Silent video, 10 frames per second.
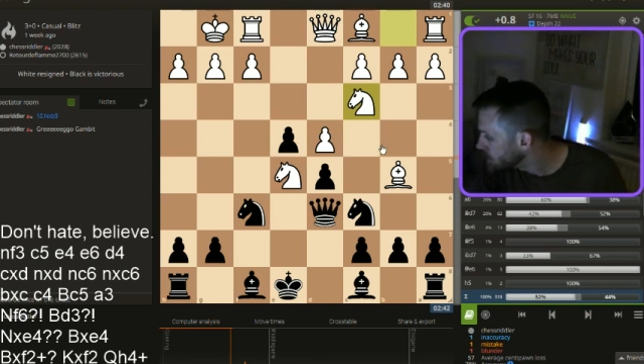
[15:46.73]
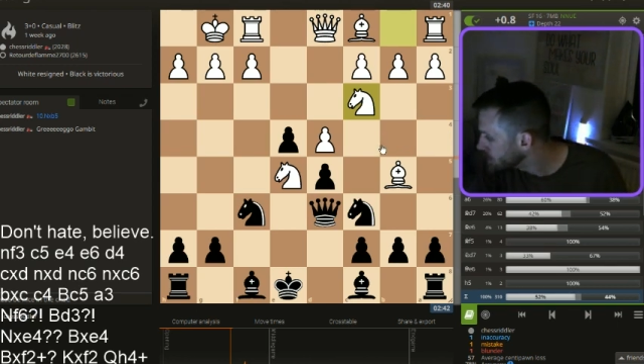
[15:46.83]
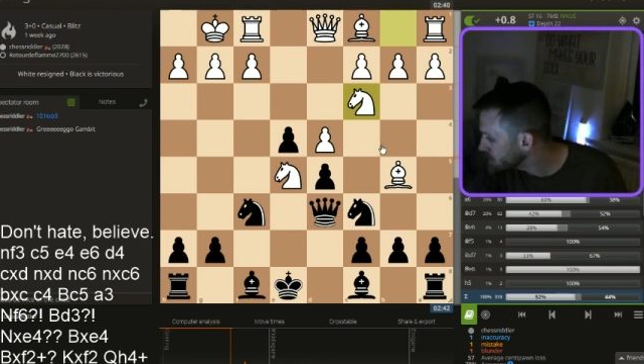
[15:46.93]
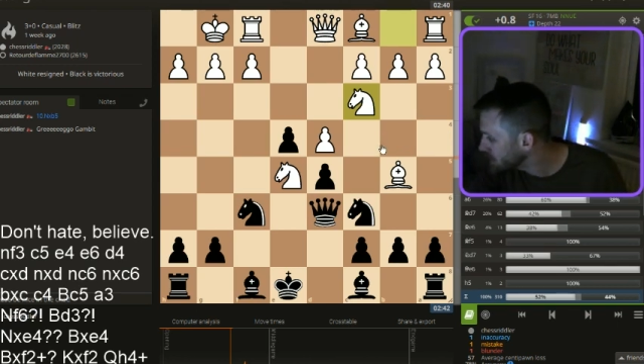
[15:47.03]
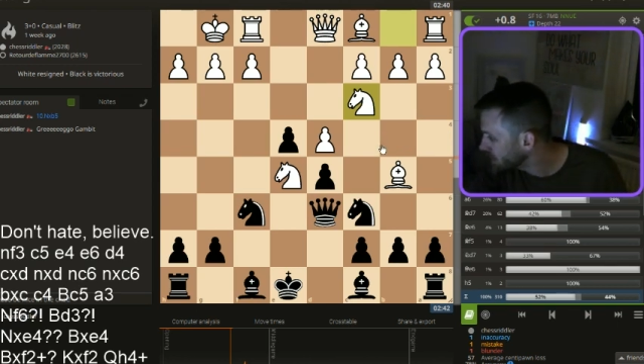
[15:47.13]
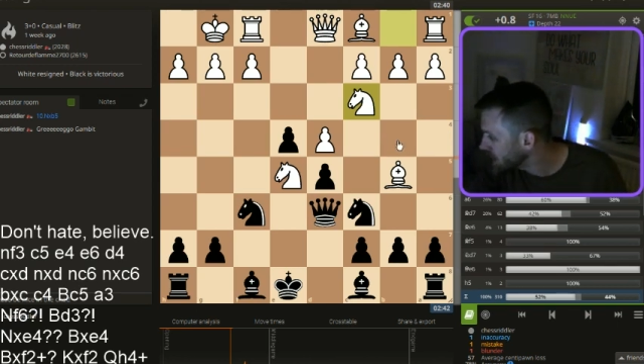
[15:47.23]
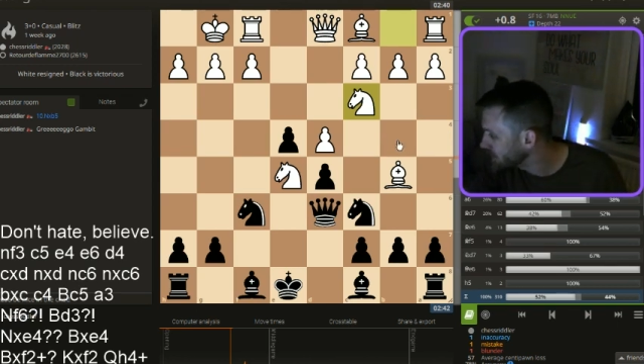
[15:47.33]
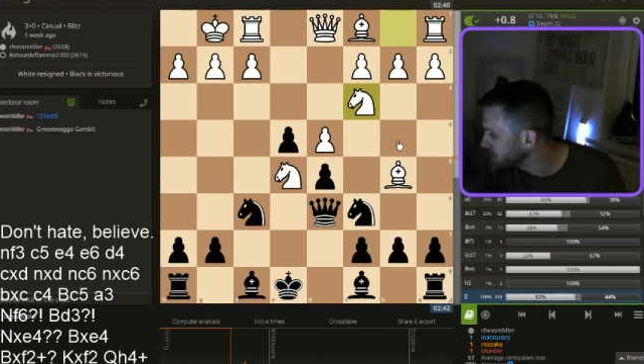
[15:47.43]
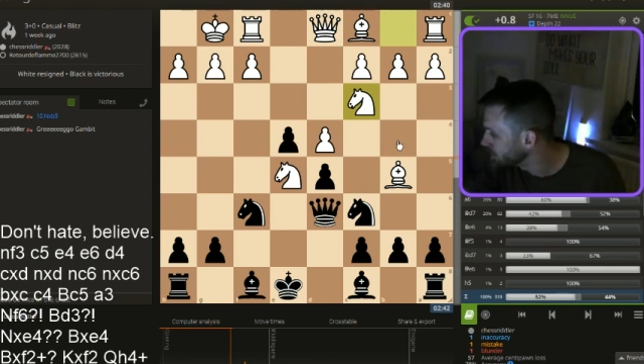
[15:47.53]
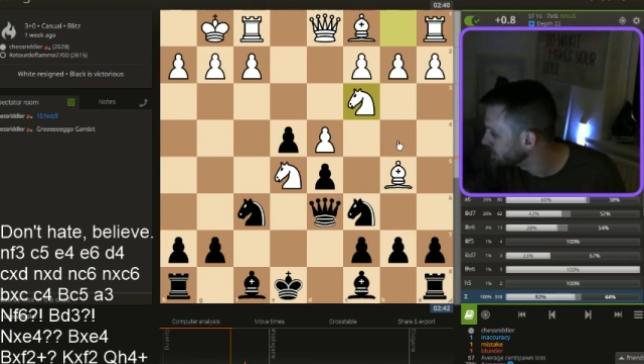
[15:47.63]
bishop
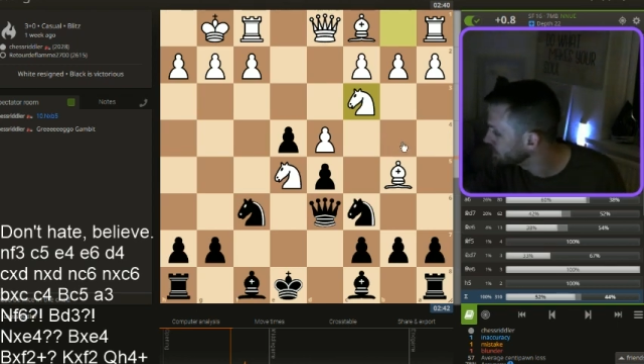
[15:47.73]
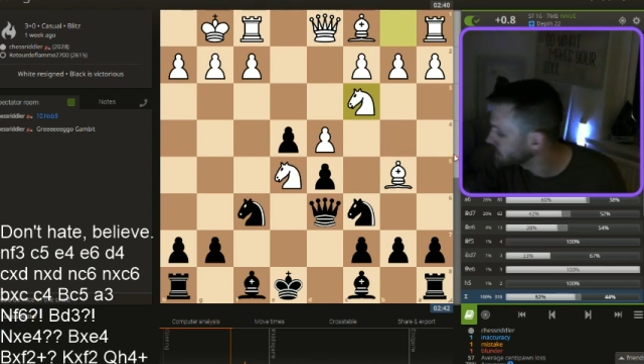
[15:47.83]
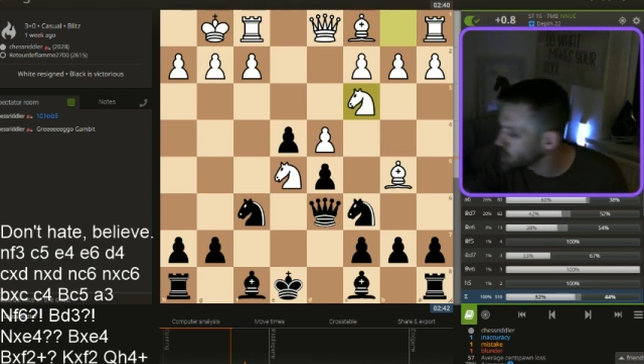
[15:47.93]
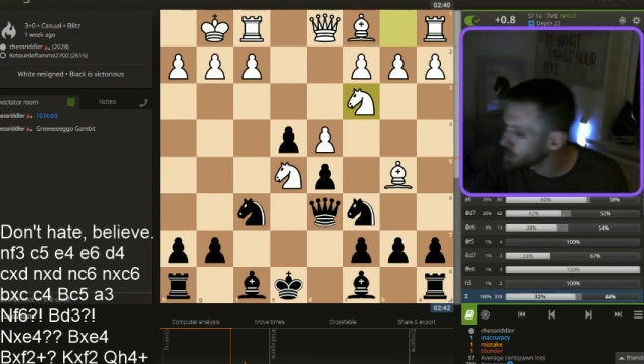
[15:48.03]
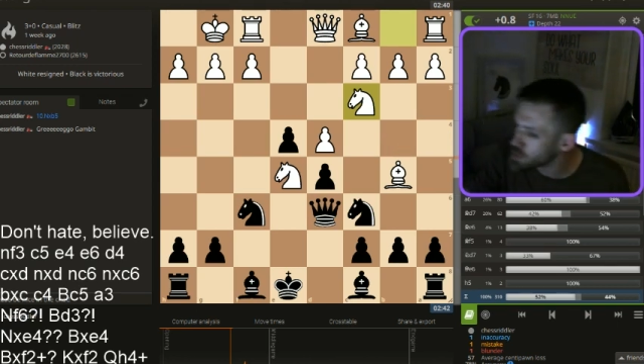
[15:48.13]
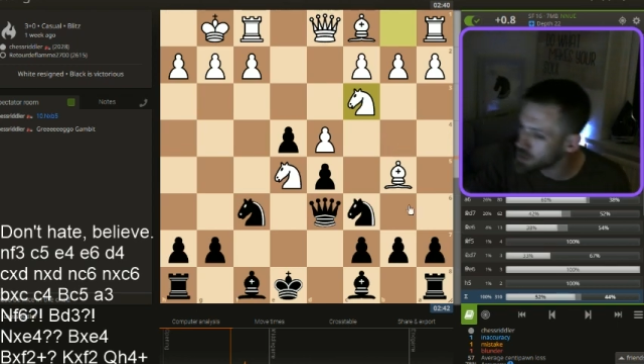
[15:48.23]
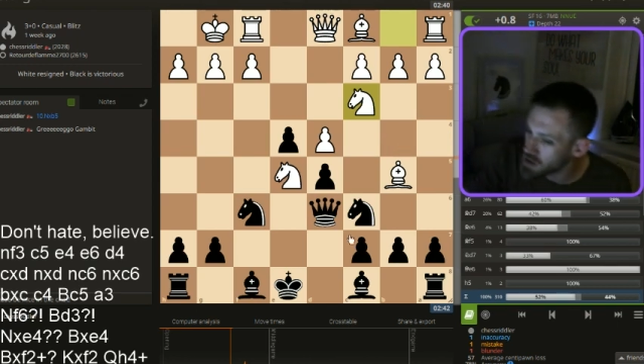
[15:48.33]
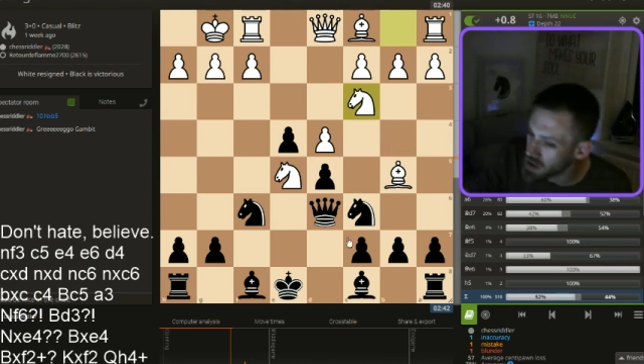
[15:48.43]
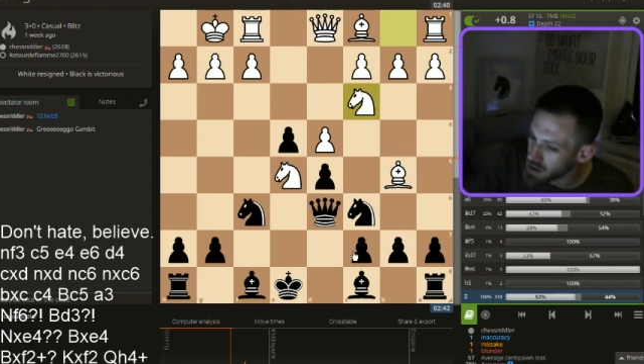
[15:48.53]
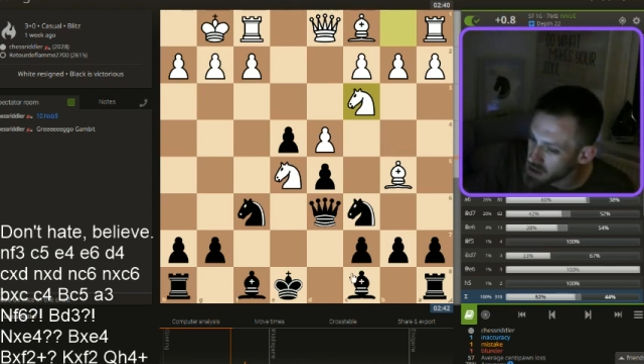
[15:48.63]
f5, no, bishop
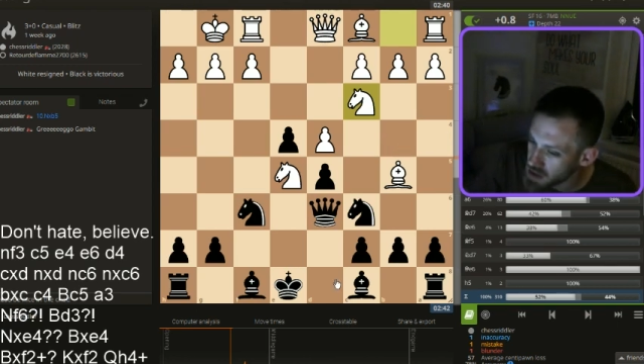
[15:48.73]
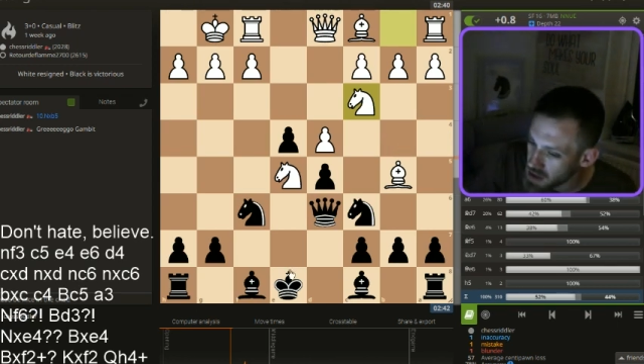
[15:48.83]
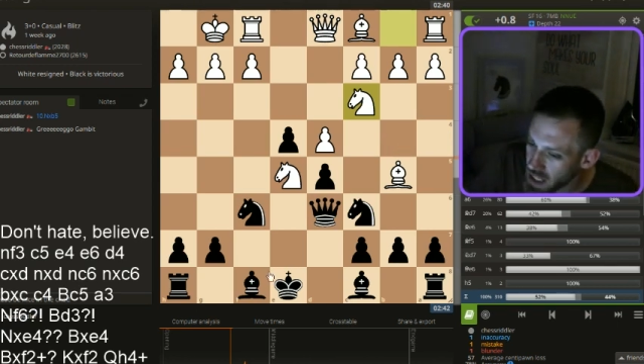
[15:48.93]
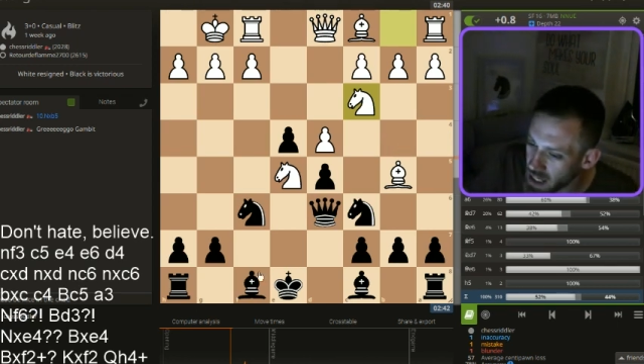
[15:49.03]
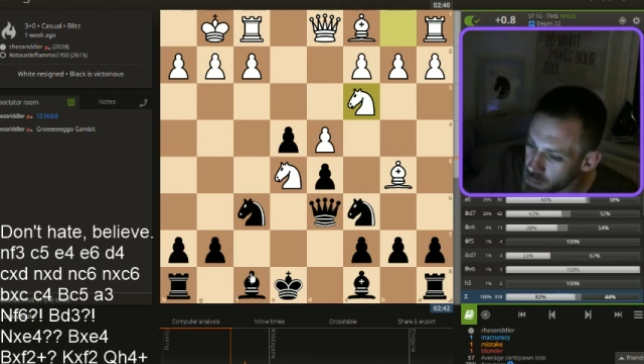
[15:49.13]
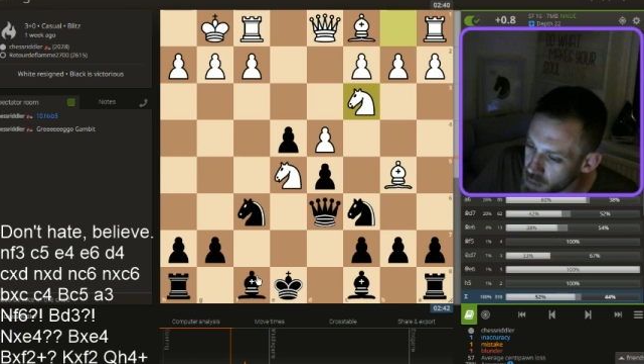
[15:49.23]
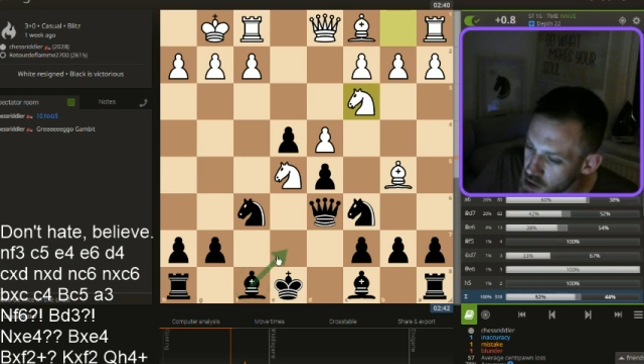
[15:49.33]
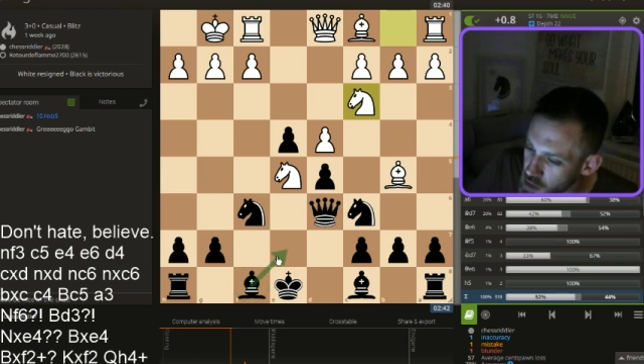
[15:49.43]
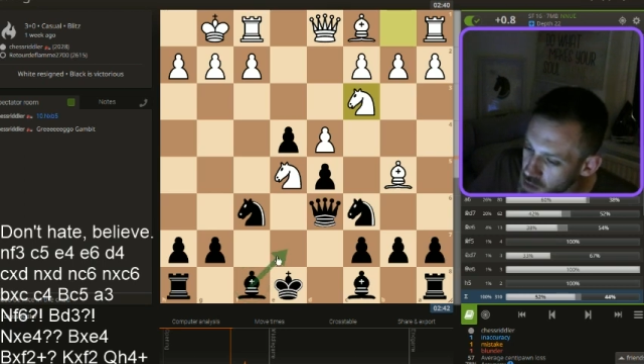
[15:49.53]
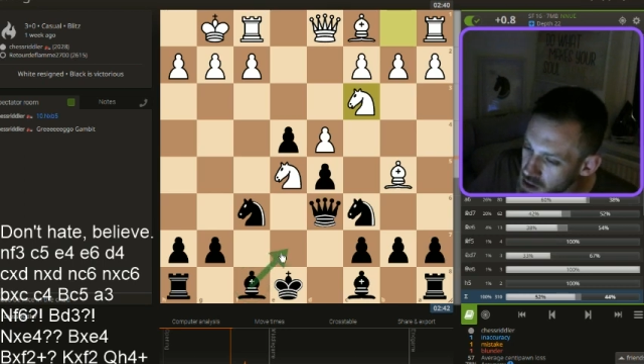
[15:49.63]
e6. Yeah,
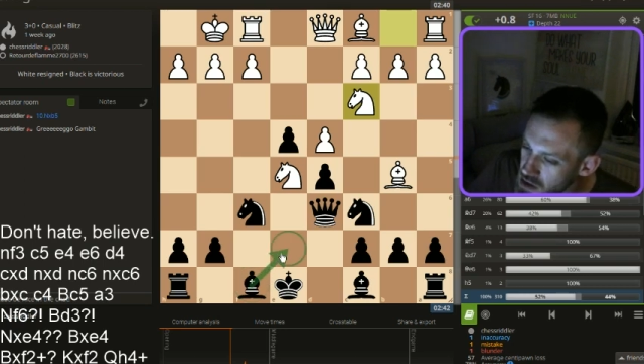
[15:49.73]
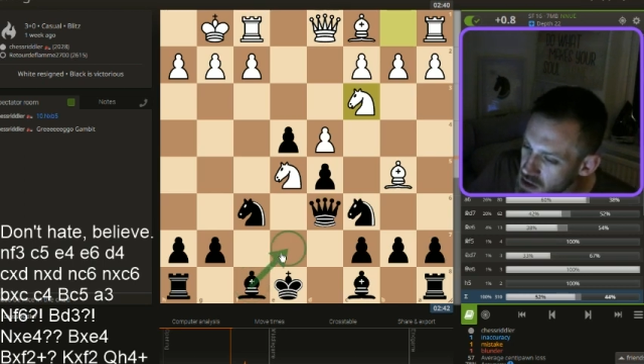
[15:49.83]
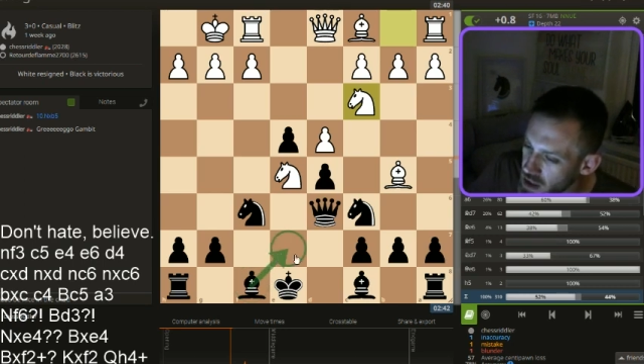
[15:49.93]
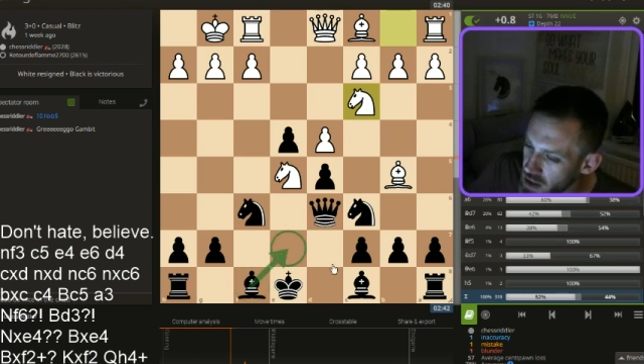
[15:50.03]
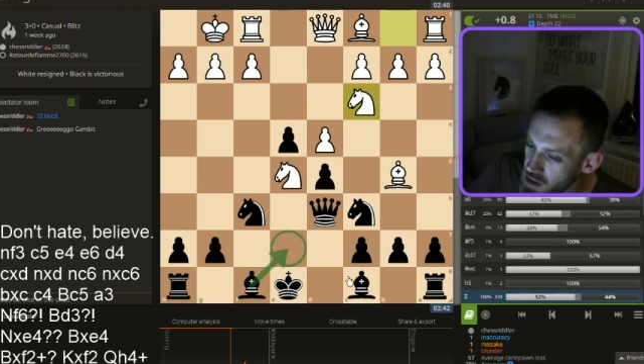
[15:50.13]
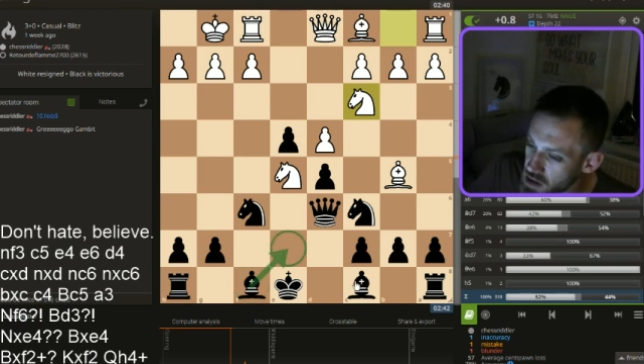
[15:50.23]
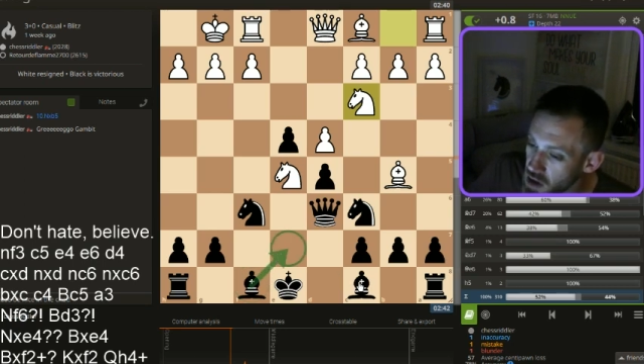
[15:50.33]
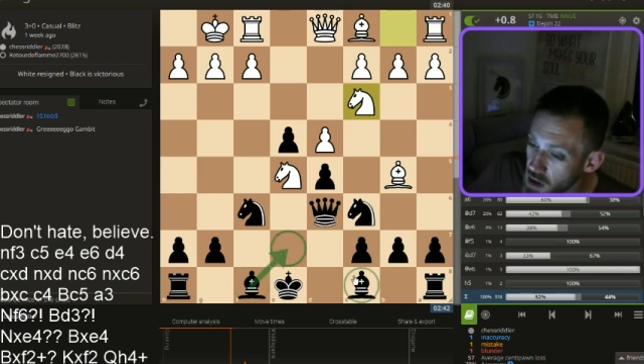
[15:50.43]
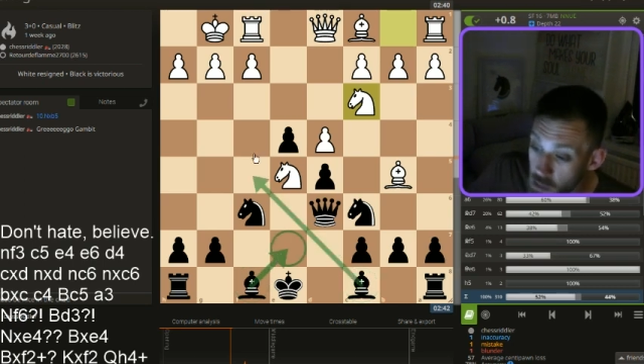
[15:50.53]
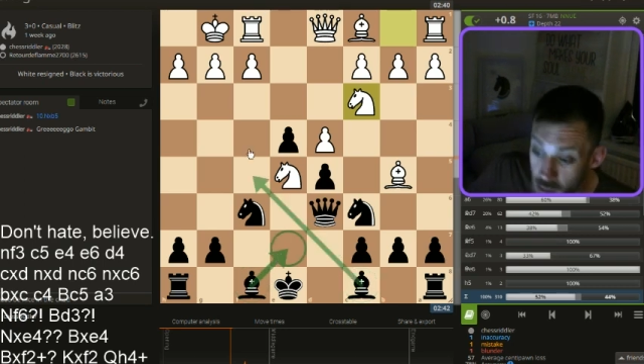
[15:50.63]
bishop e6.
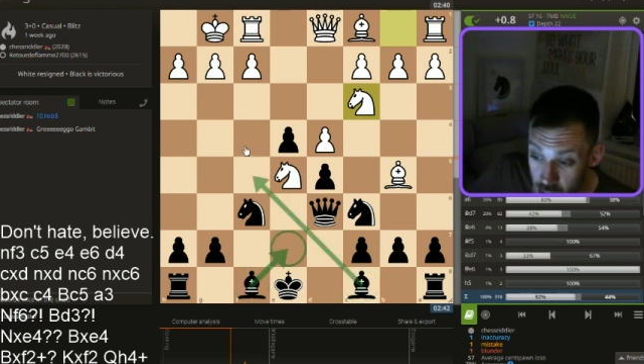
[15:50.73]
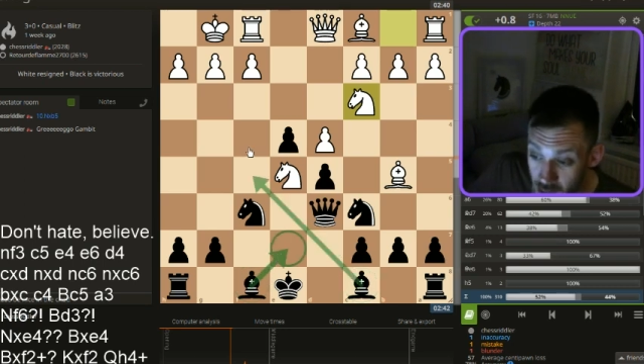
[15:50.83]
Bishop